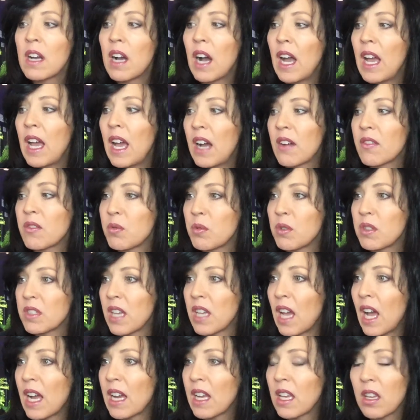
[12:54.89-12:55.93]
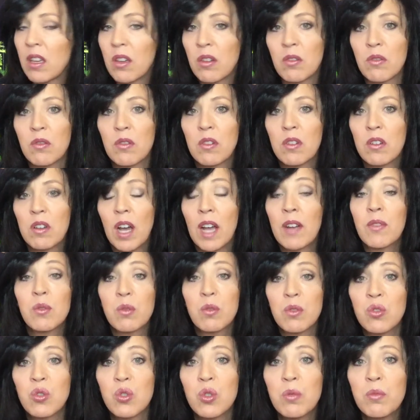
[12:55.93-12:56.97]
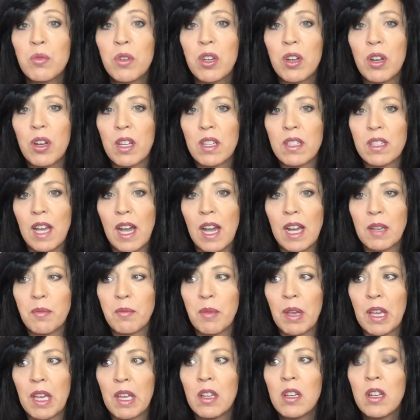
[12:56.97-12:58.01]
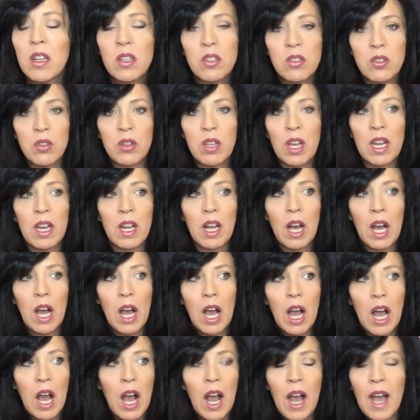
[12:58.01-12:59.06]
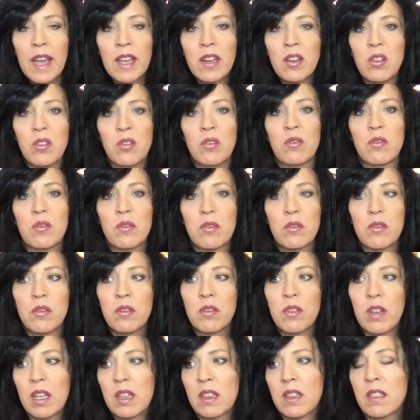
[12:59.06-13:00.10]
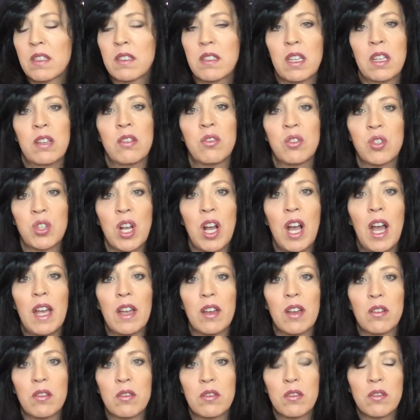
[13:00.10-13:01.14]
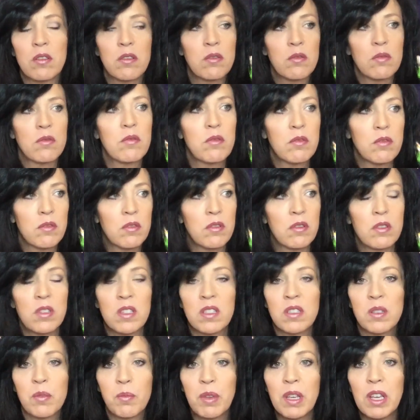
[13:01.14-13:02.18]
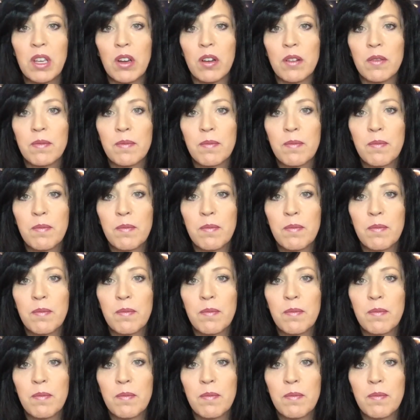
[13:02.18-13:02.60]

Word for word: I have to attack you. I have to assume you're going to attack me so that I don't let this inner child disappear.